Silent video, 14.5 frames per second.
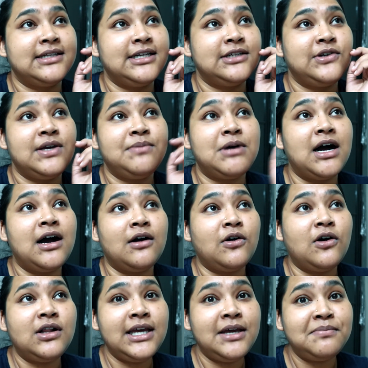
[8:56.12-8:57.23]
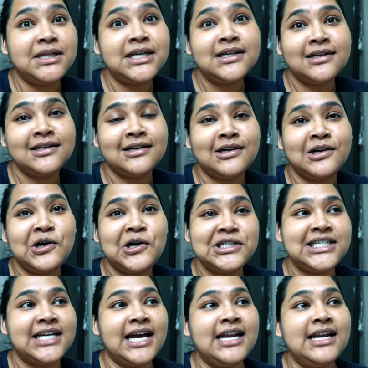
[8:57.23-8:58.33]
thought to him, call him lah, call
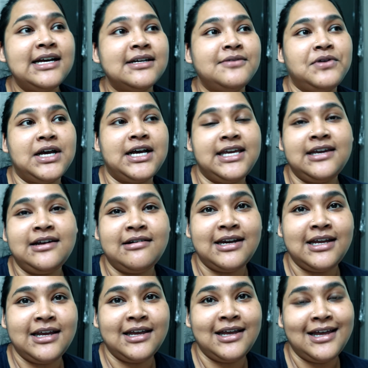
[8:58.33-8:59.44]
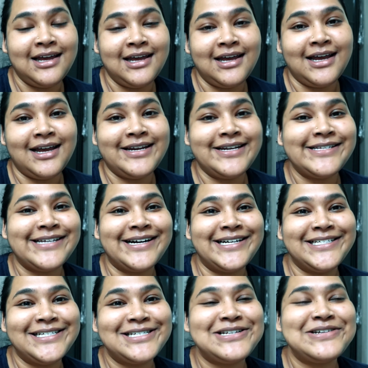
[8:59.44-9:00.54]
the guy lah, we are here already. And then
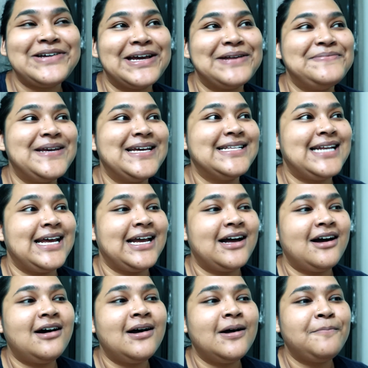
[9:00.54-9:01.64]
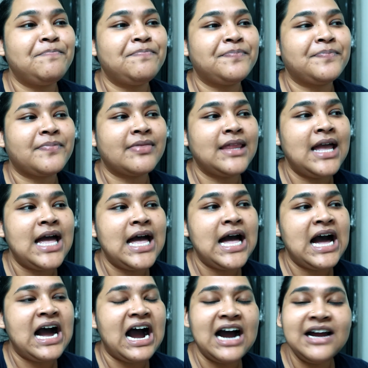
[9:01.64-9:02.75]
Sarah just looked at me and it's like,
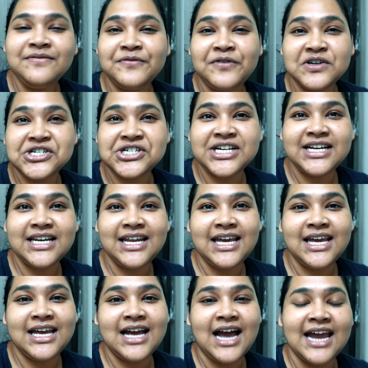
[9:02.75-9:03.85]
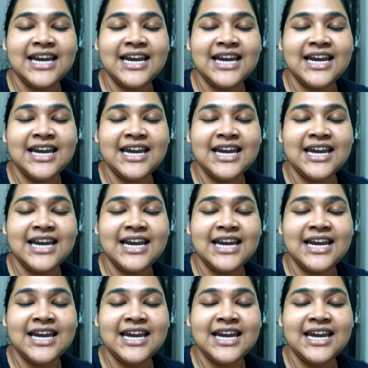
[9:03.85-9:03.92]
unfortunately I